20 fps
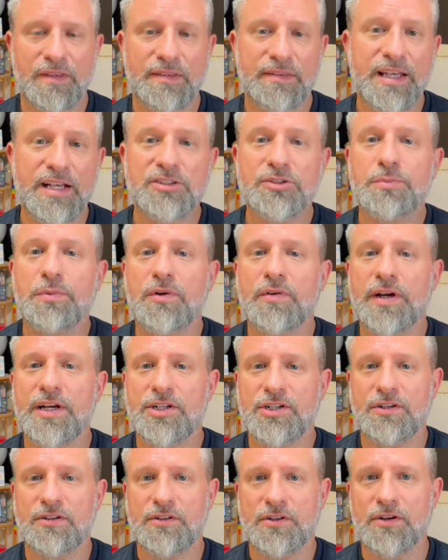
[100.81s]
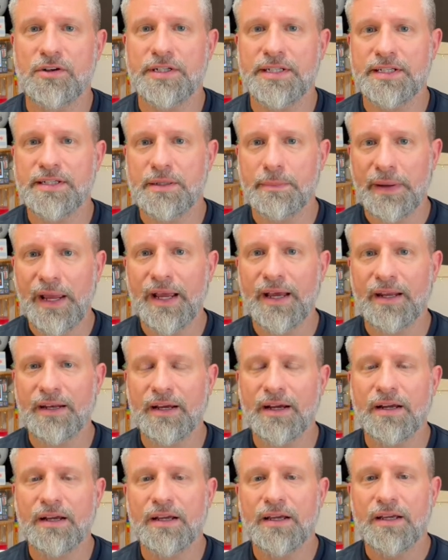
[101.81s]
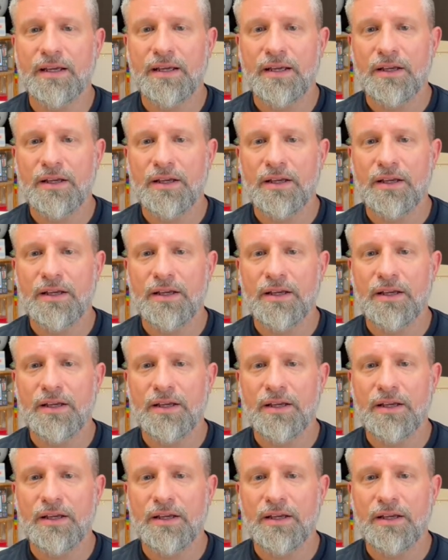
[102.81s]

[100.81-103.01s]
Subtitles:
Desperation turned into panic,